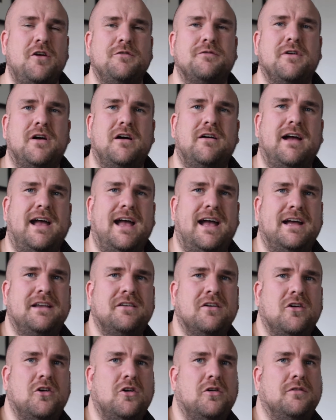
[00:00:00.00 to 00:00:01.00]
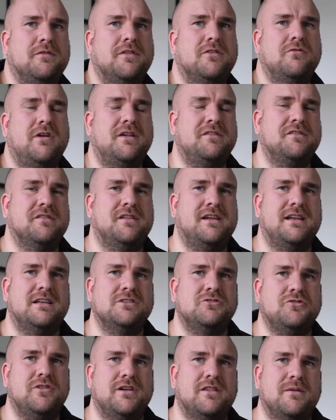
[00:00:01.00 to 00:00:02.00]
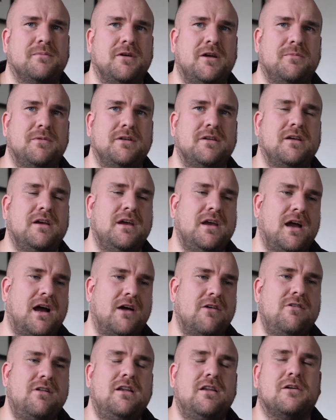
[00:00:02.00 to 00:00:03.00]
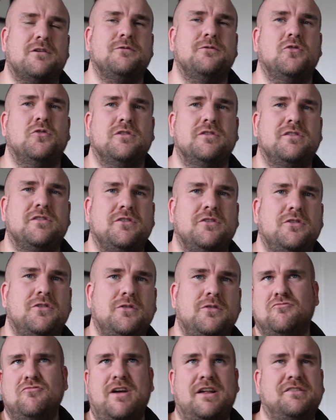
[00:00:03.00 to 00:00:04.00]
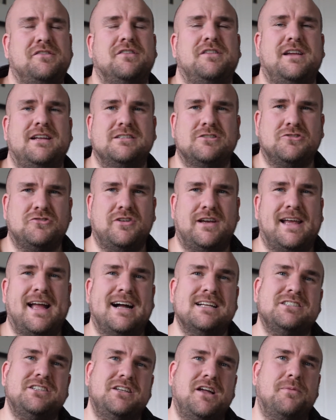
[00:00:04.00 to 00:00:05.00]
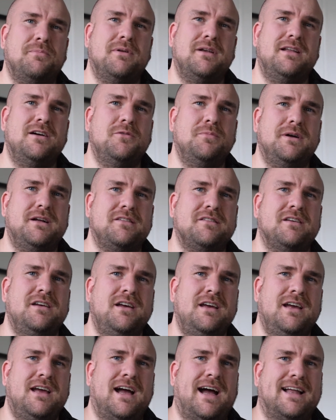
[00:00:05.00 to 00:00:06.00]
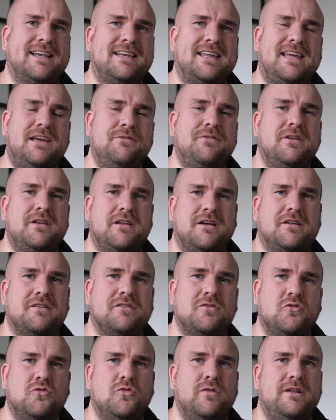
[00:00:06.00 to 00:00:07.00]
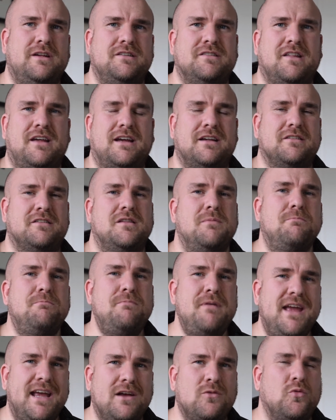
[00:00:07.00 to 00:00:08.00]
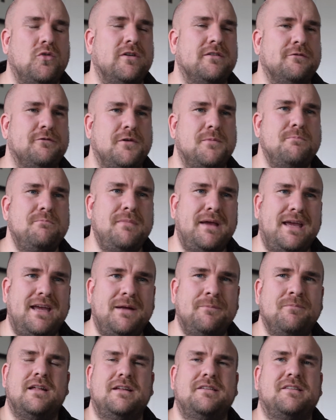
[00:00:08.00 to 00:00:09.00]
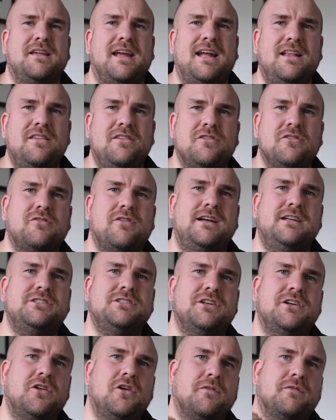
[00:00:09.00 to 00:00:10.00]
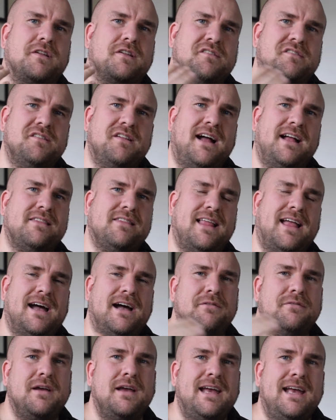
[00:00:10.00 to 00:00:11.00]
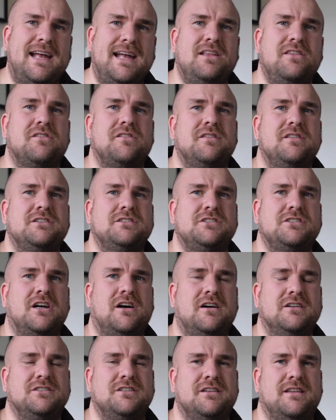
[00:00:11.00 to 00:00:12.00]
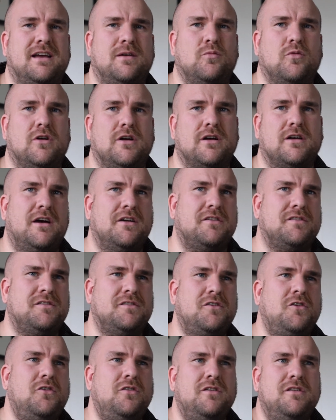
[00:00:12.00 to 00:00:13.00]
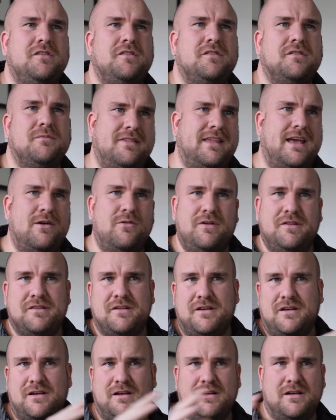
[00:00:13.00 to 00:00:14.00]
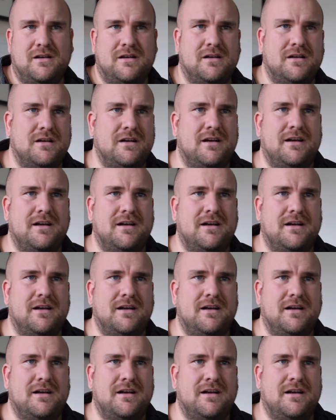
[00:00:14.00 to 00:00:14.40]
far ahead of the rest of the industry at the moment. I really look forward to the rest of the industry catching up a little bit and giving us all these things. The big one for me is the integration of the Satnav into the charging network. As soon as there is a